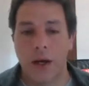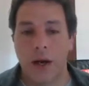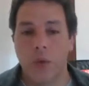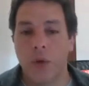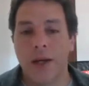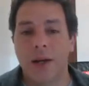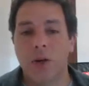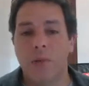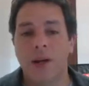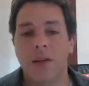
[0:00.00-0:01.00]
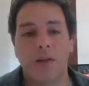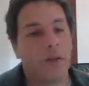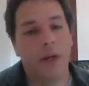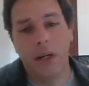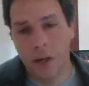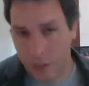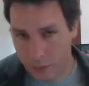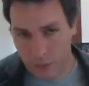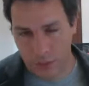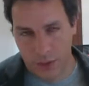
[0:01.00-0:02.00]
And we can combine three
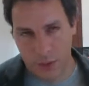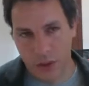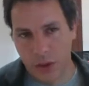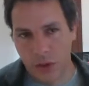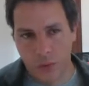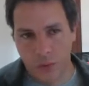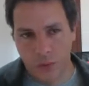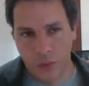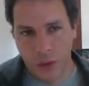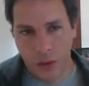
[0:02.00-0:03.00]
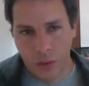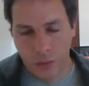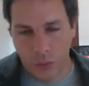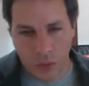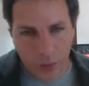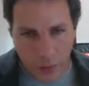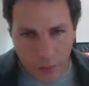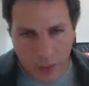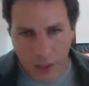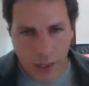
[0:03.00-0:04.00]
regions. We don't give
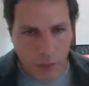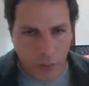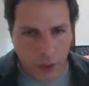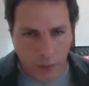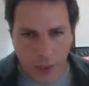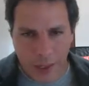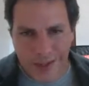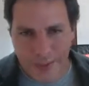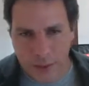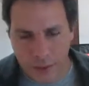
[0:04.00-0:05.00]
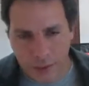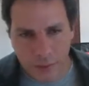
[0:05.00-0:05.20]
it a name, we give it a letter,